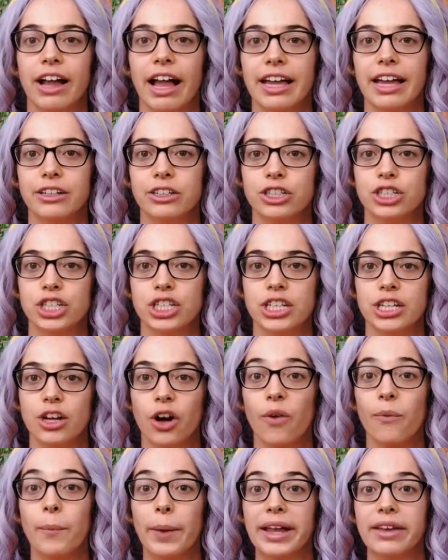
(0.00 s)
energy
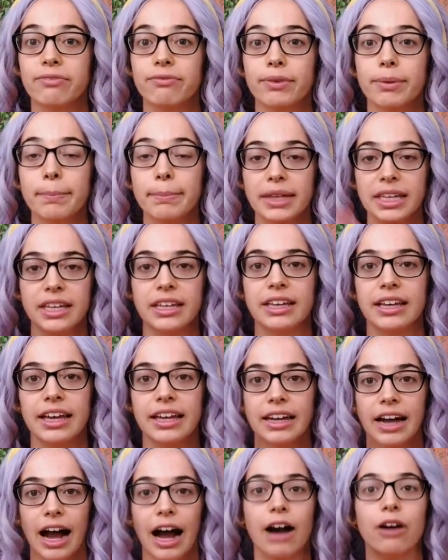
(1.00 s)
away from me and
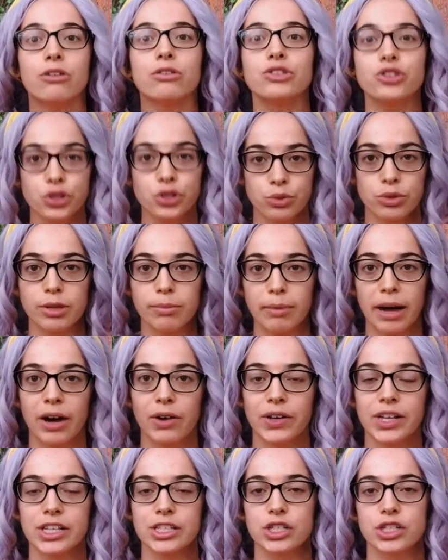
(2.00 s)
out to the
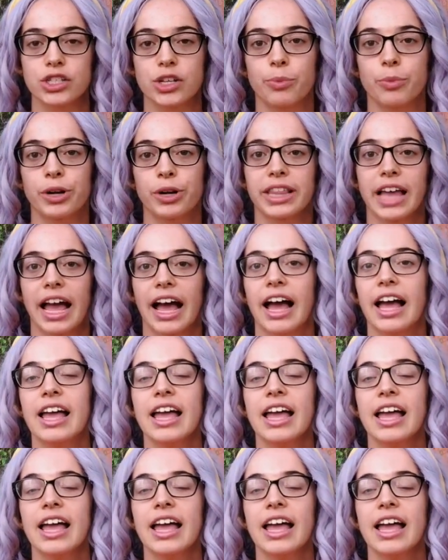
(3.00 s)
mountains, somewhere that